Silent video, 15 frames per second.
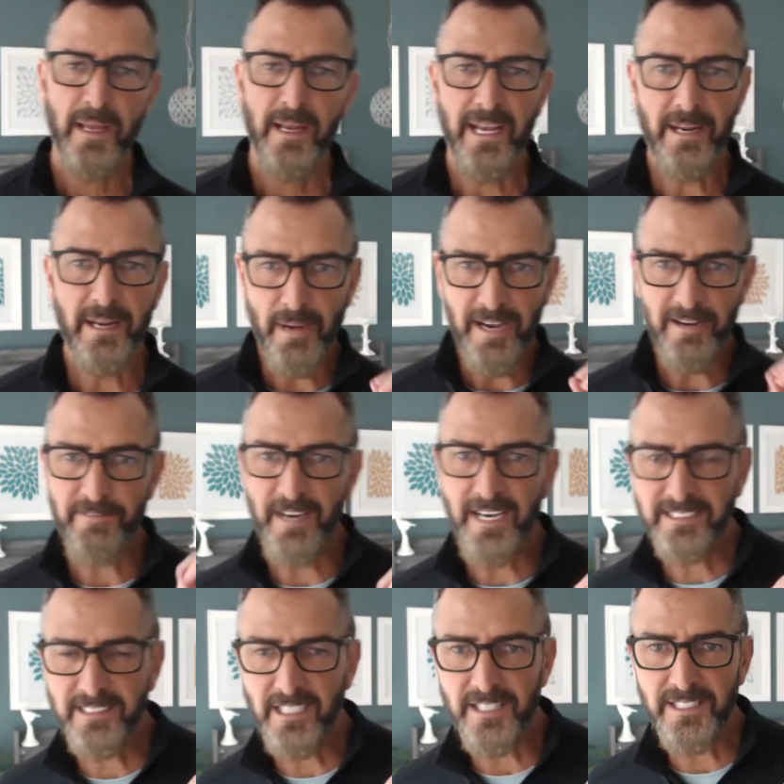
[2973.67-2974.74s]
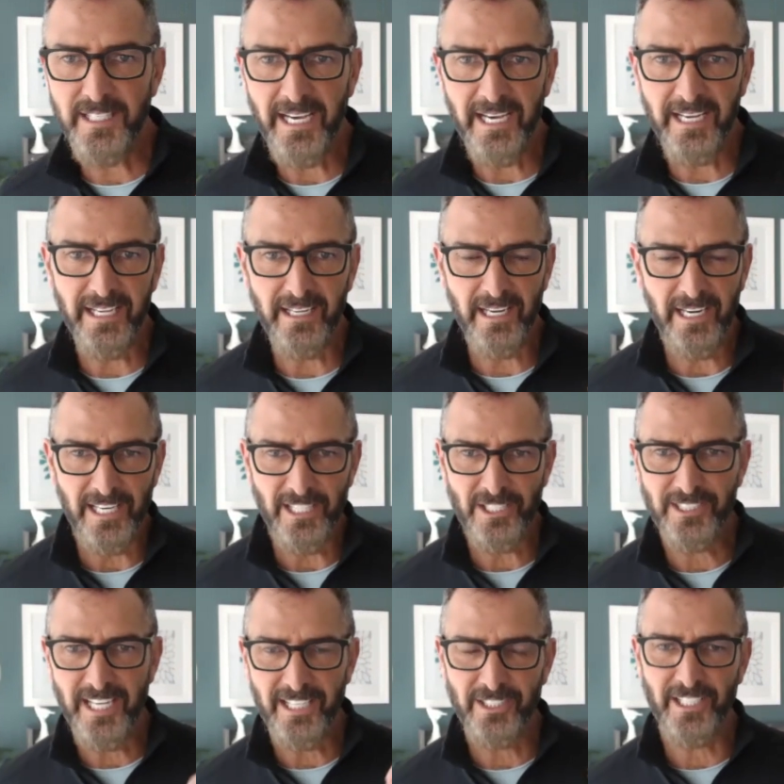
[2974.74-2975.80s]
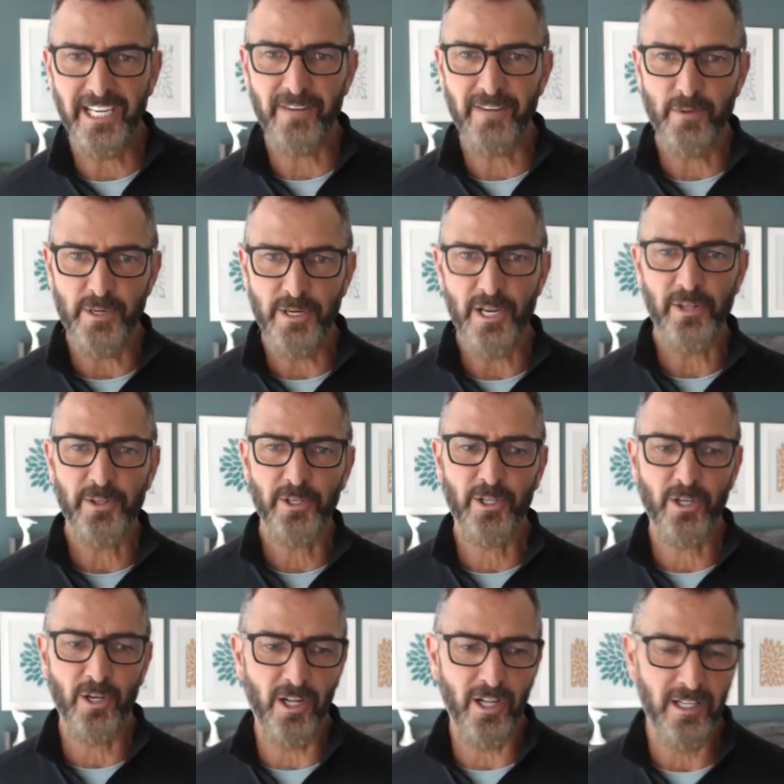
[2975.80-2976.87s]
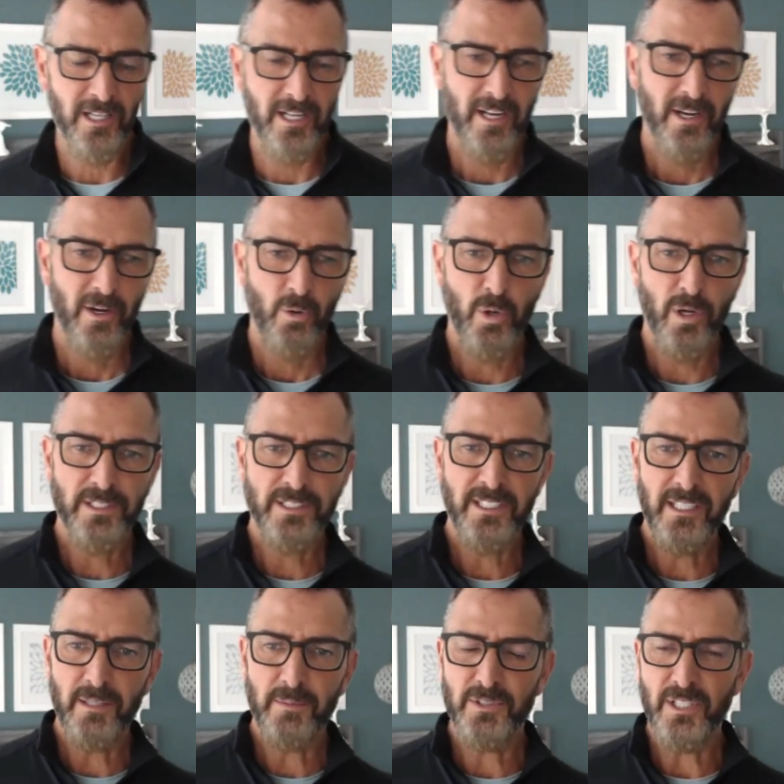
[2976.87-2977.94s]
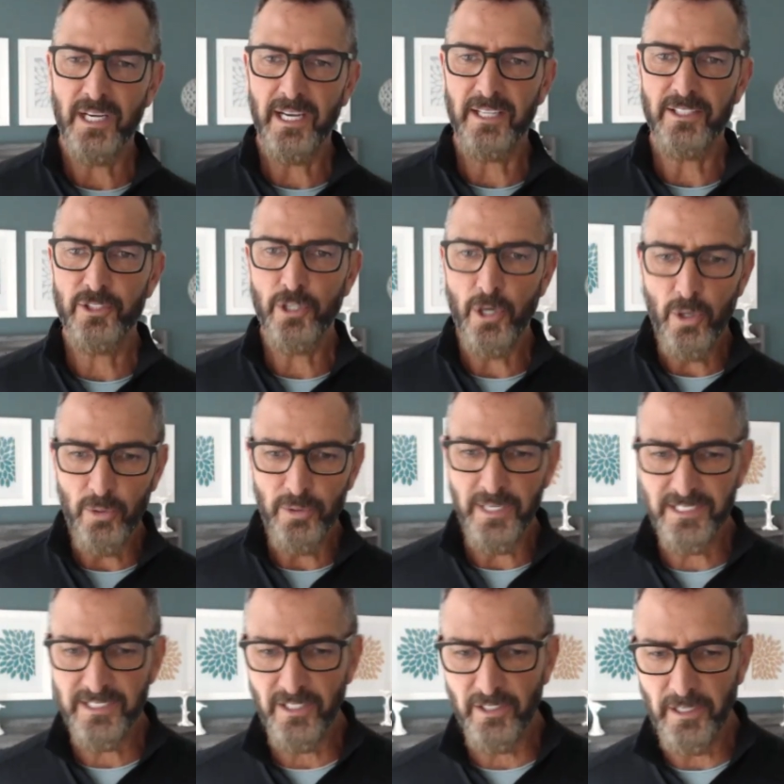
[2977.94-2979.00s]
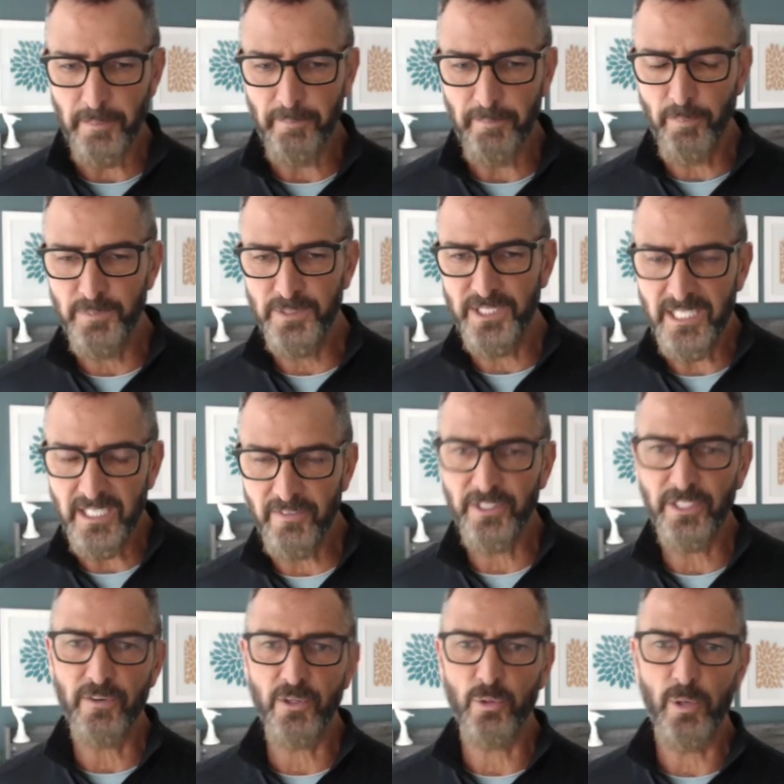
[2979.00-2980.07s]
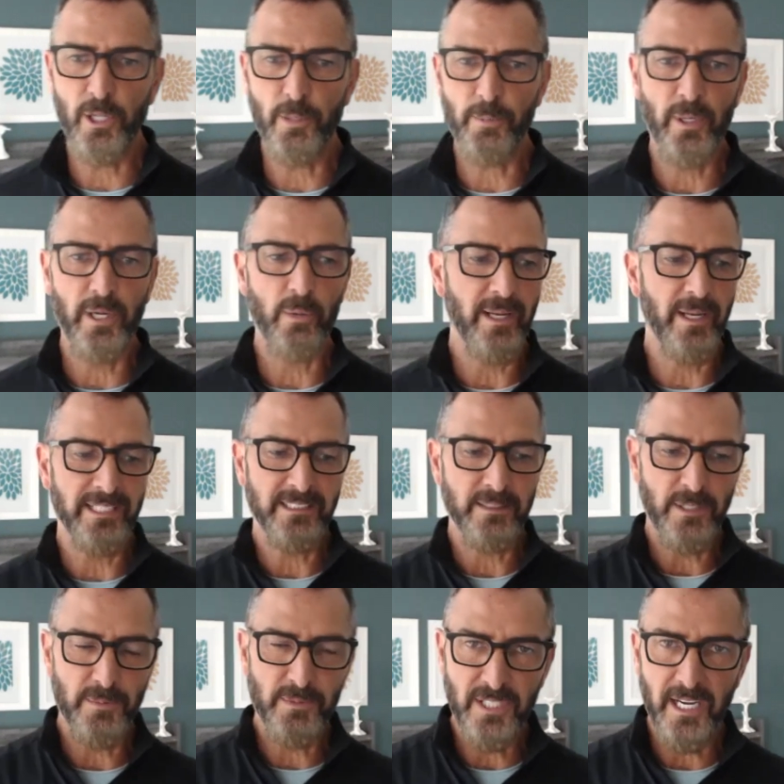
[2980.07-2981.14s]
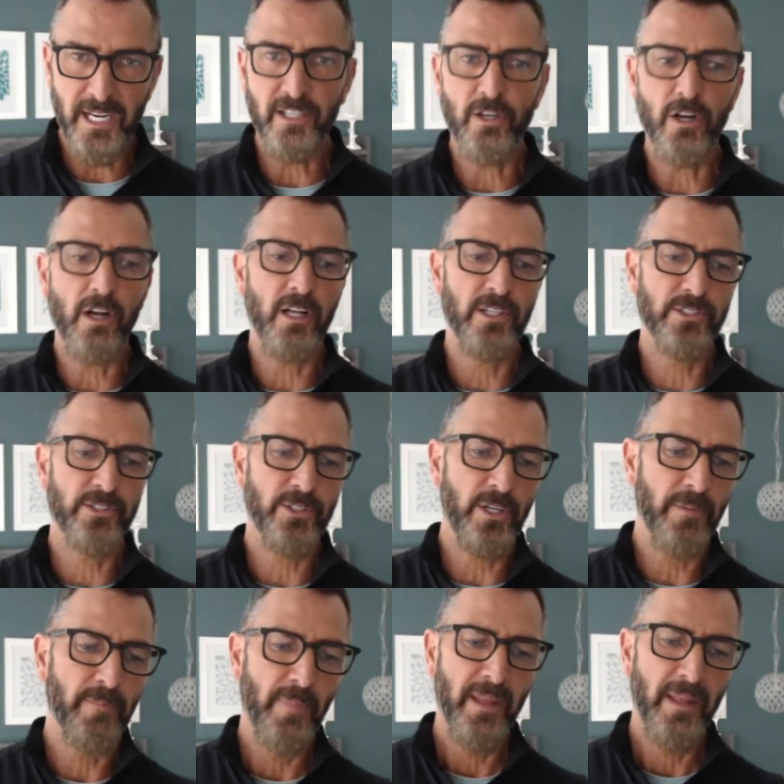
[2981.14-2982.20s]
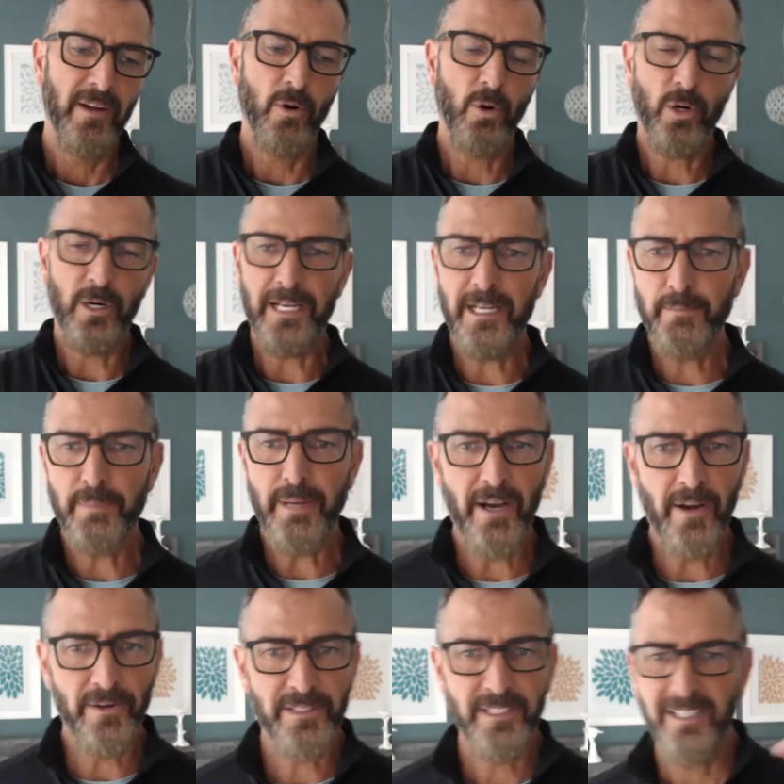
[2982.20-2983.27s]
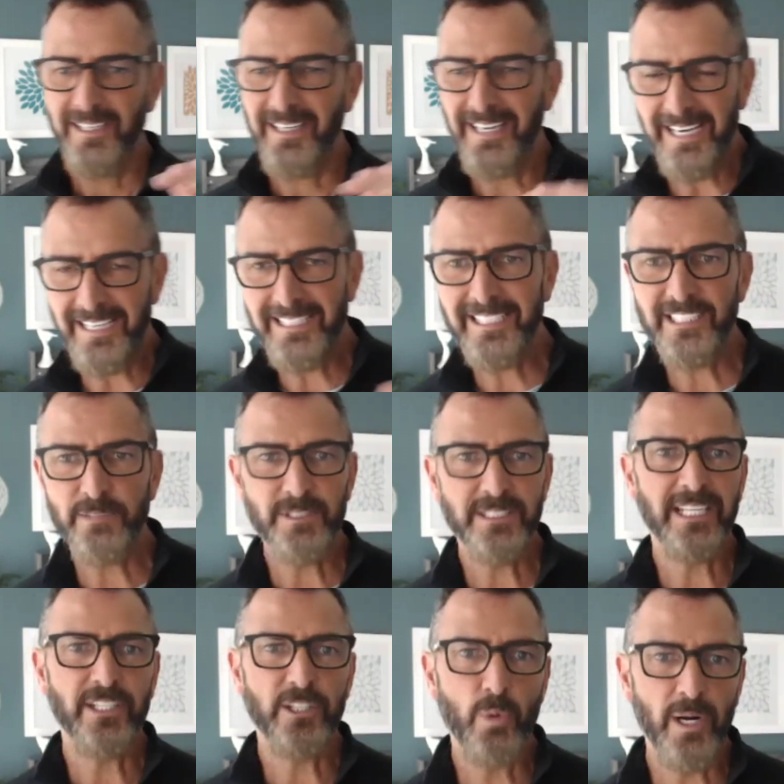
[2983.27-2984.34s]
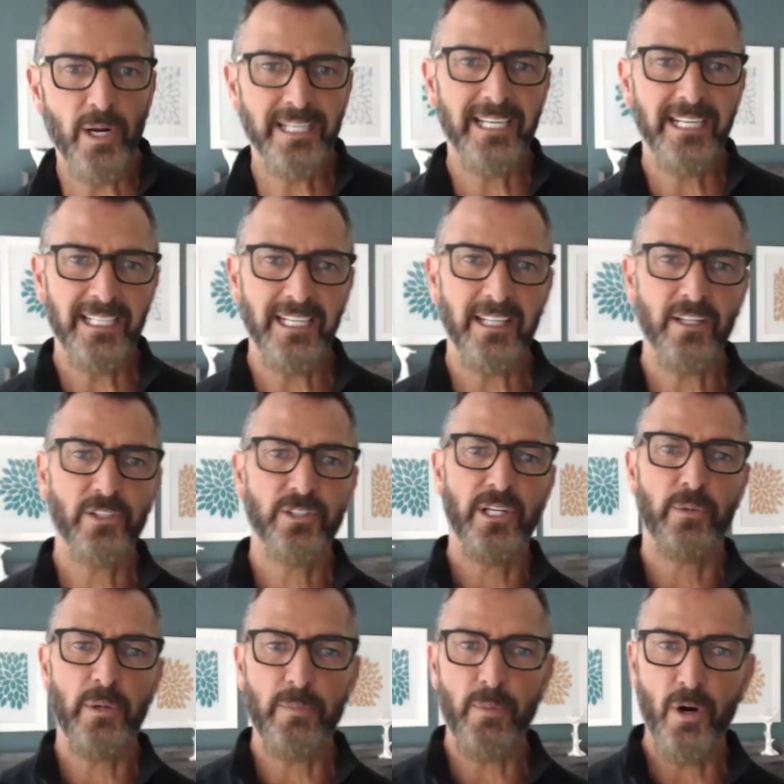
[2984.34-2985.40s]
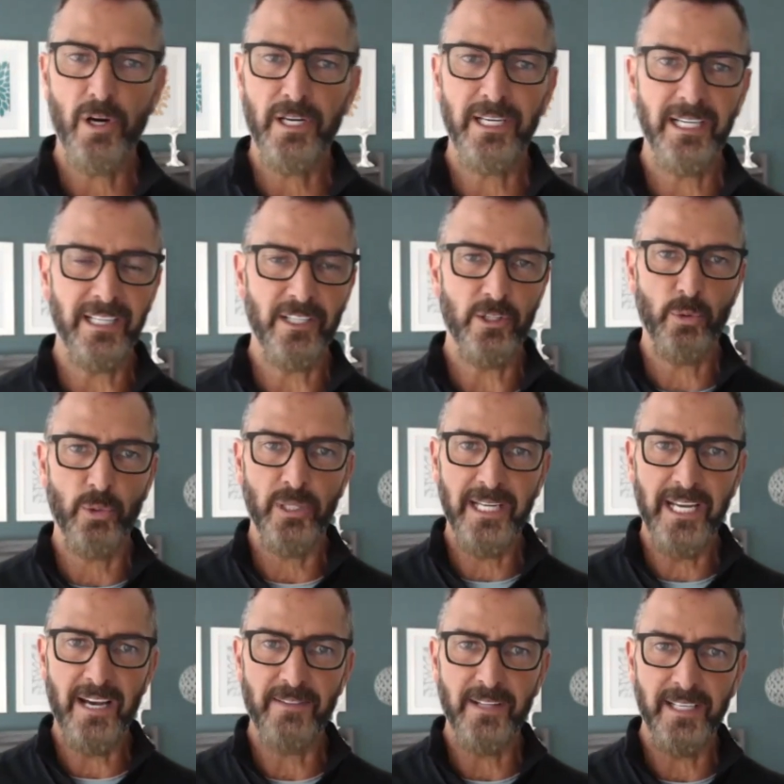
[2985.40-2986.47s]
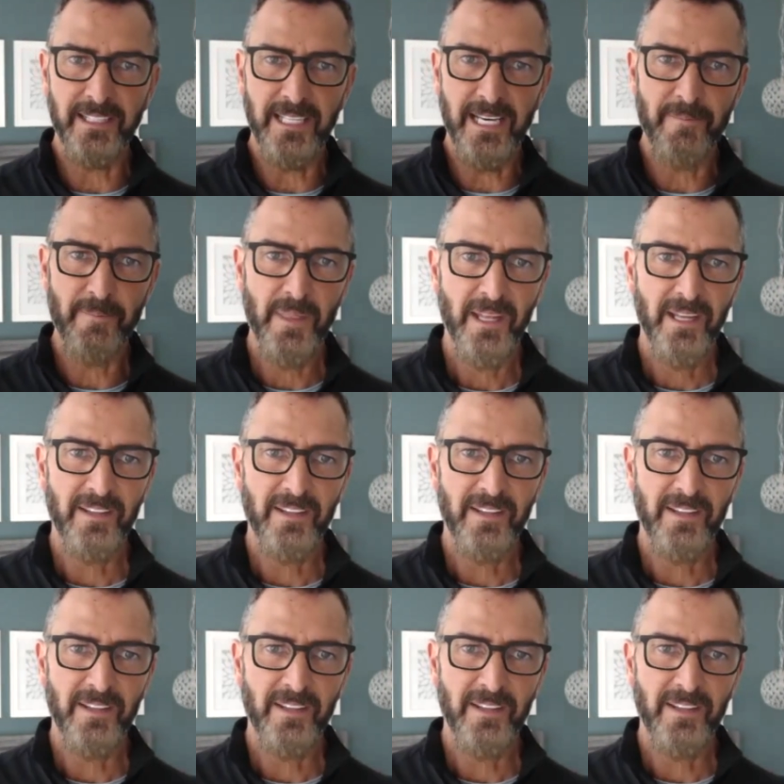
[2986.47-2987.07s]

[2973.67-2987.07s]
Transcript: And my advice on that, and I just actually came from another call where teams don't necessarily send everything over to Ylopo right away, like sometimes sign calls or inbound. I think it's a mistake. You want to get it in there so that remarketing, and you really have like that. Specifically,